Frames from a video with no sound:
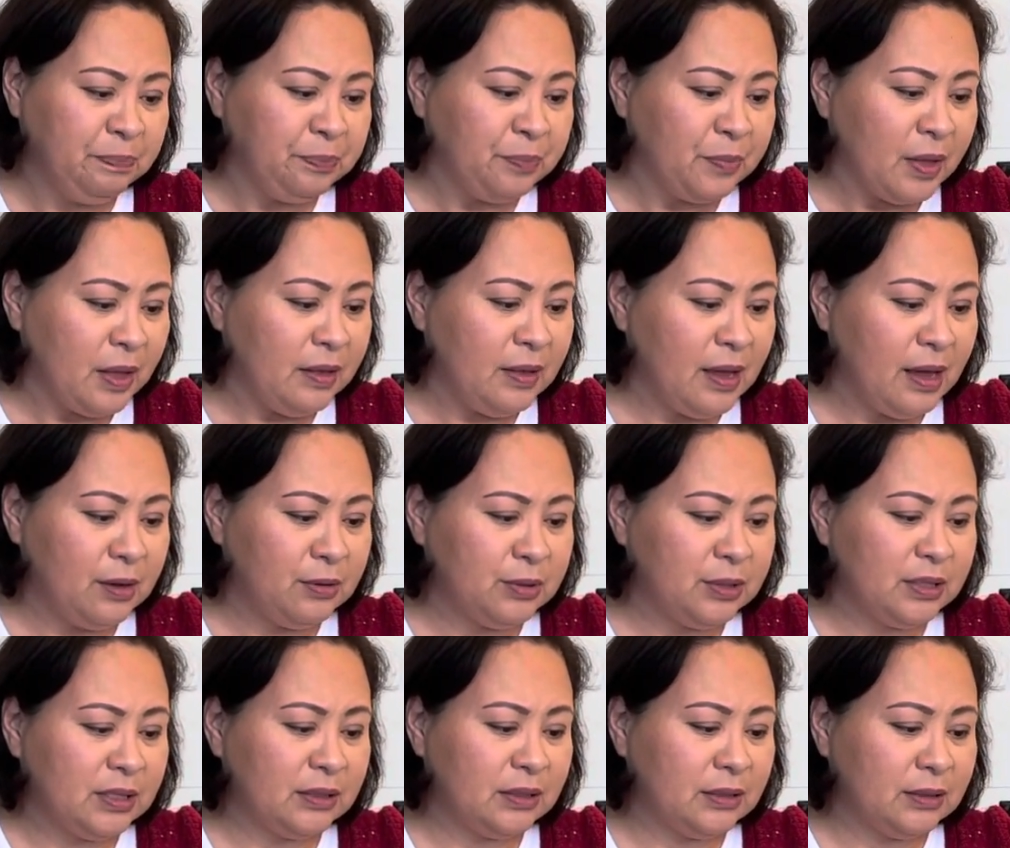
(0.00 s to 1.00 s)
Now,
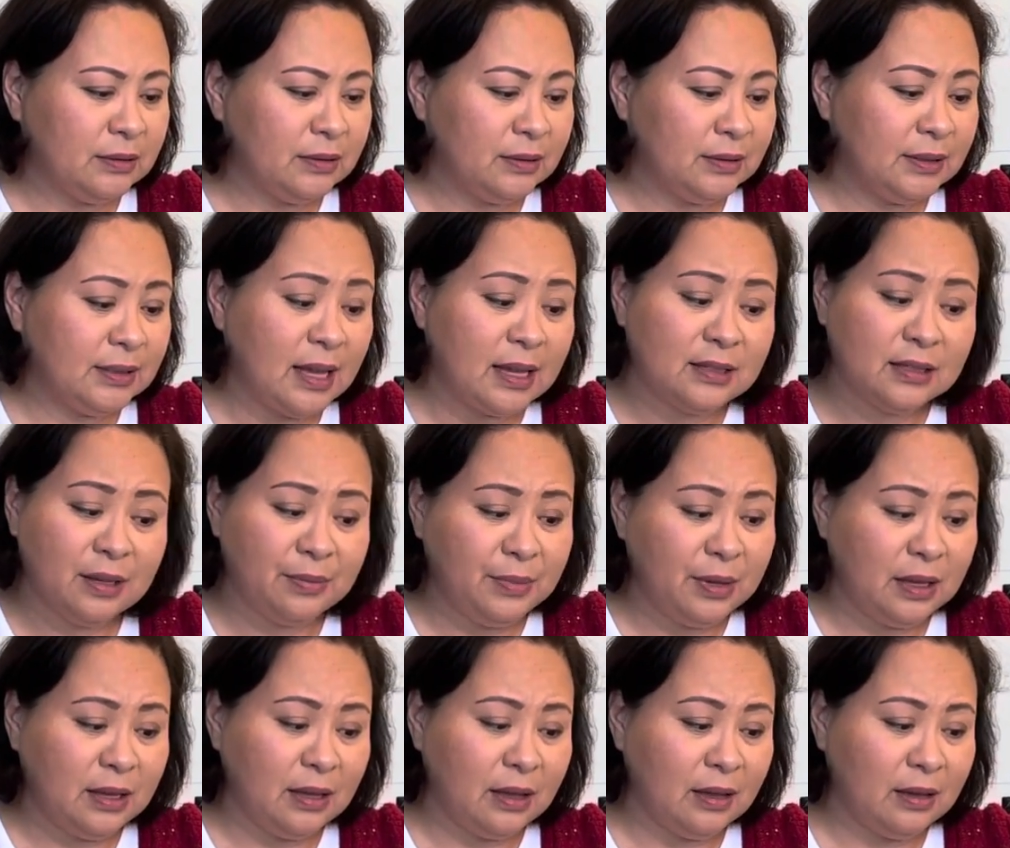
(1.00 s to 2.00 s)

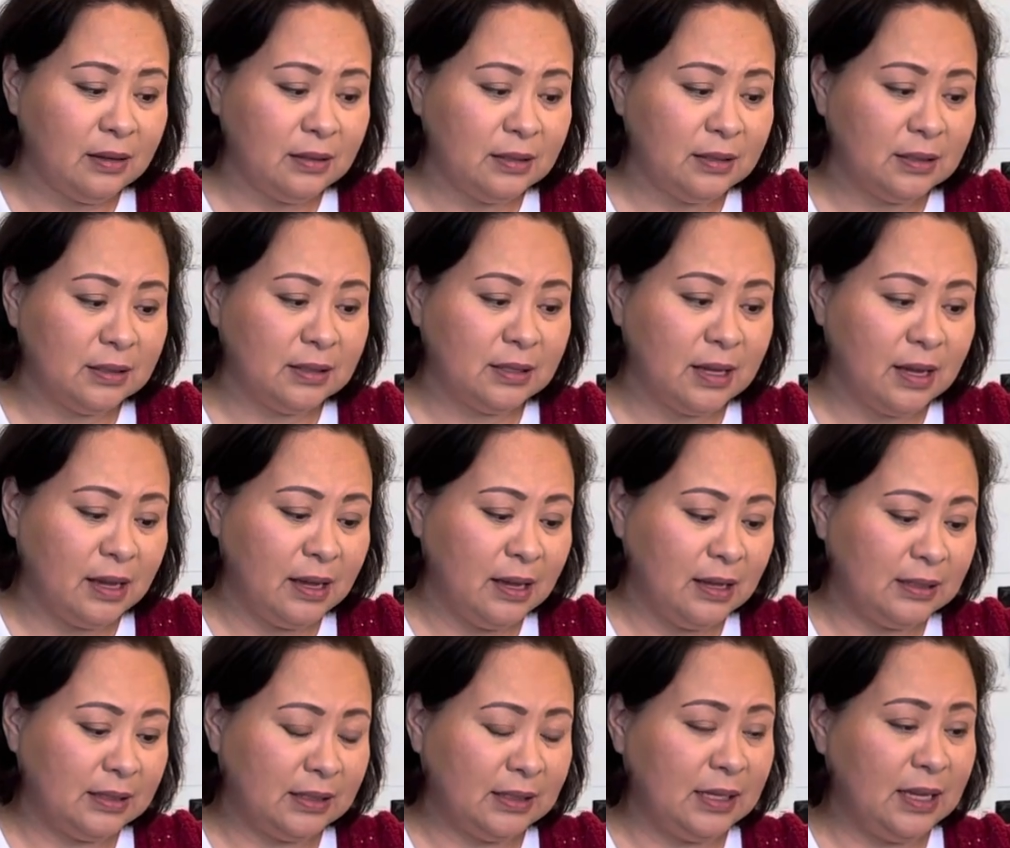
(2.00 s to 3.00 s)
sesame is a
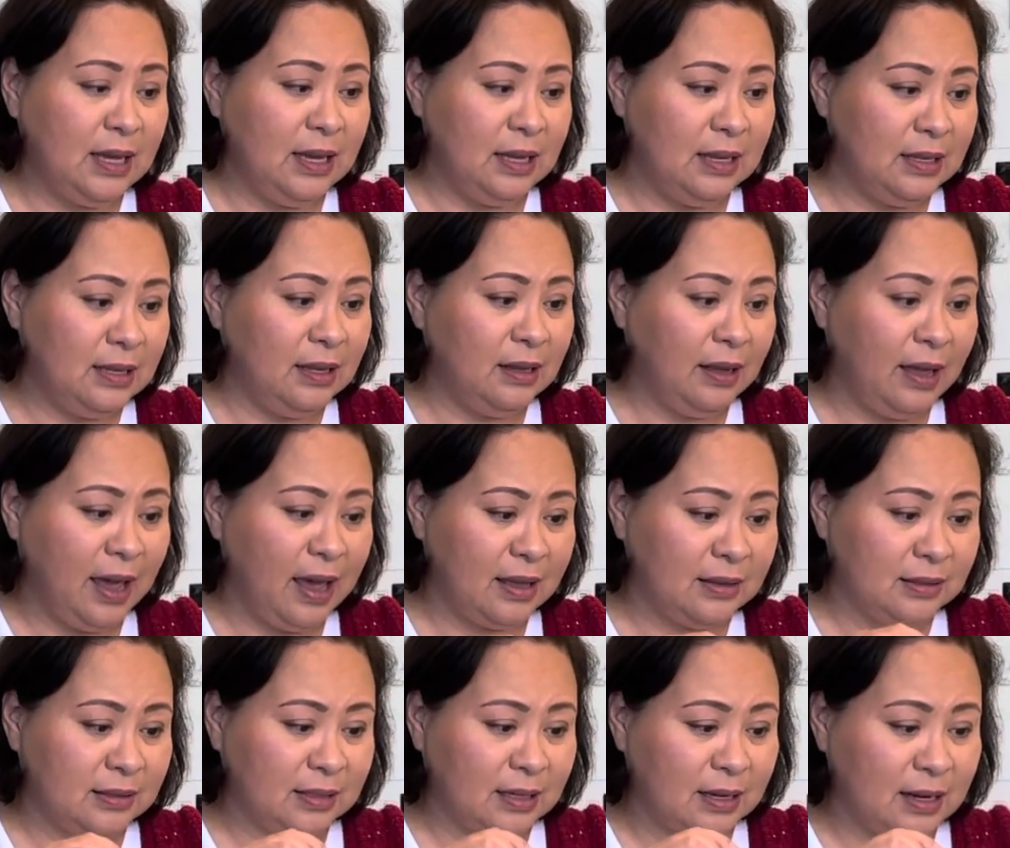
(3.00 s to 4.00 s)
seed,
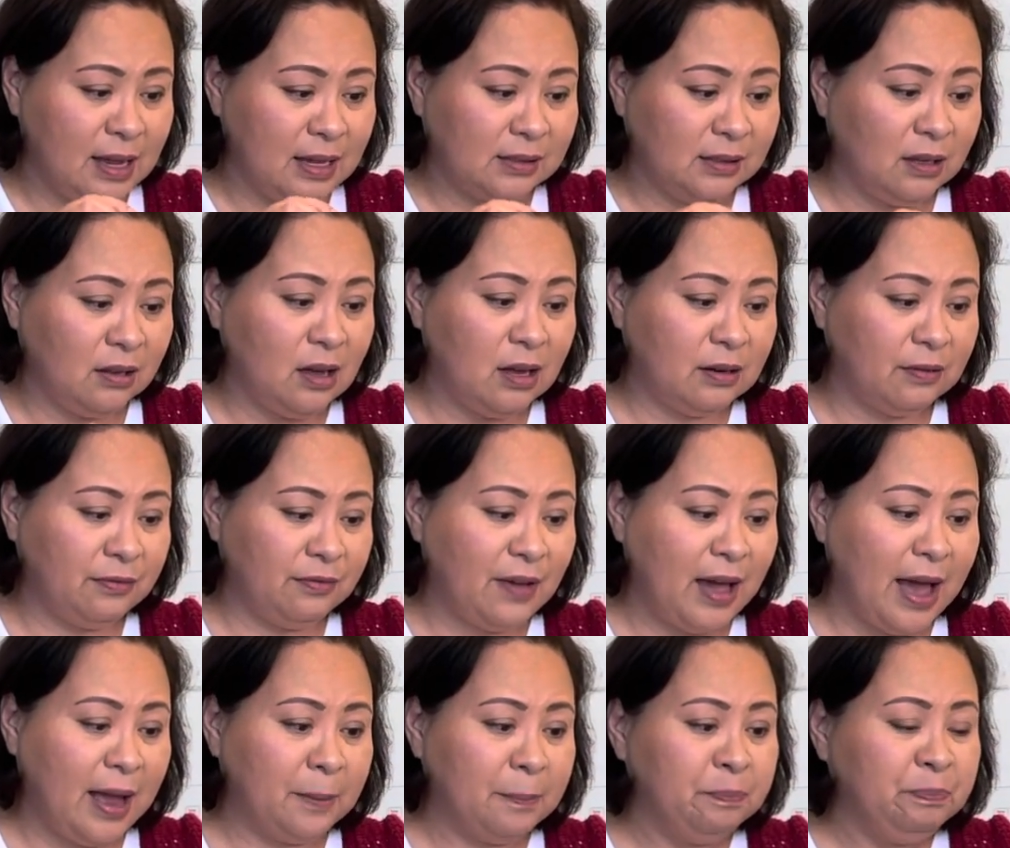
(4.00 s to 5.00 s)
hence it has a lot of fat.